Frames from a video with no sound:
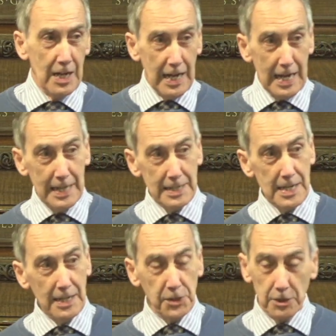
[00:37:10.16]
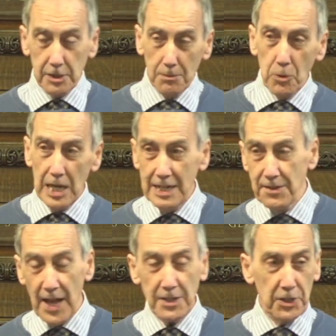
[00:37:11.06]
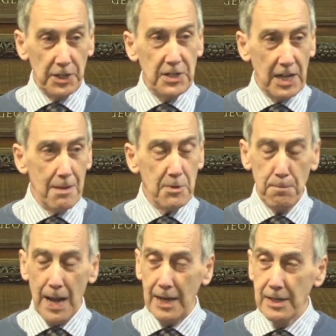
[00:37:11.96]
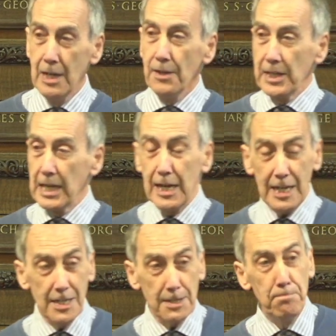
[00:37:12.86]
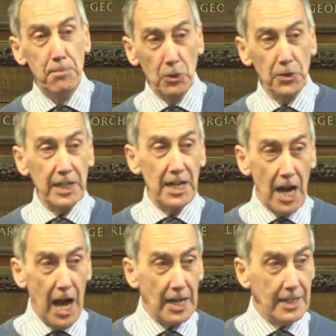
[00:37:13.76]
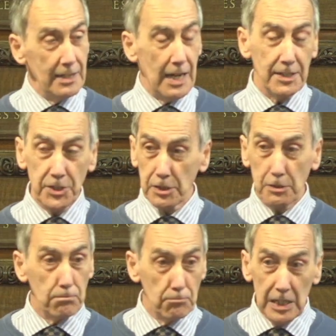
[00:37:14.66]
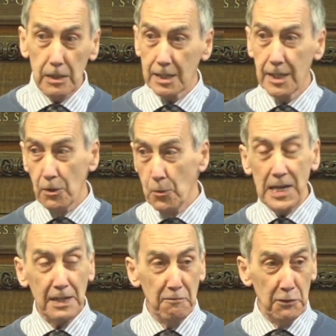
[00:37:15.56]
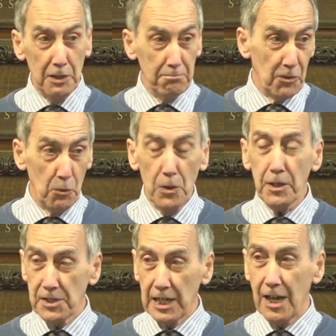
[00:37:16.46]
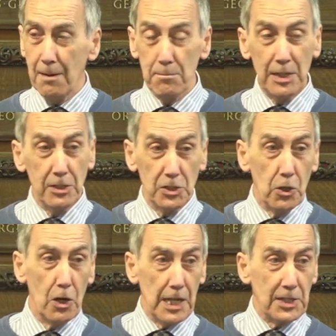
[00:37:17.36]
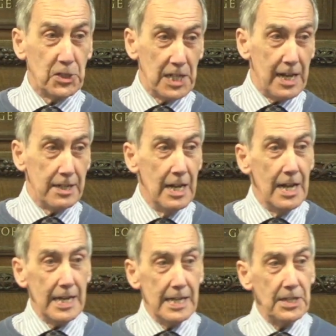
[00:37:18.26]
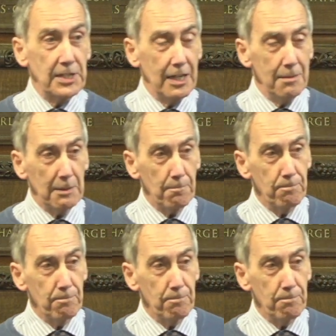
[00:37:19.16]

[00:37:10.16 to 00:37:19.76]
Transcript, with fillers: And, and uh, so, somewhere in that sort of time span, the guy is building an ark and, and just, well, kind of waiting for the water to come because God has said it is coming.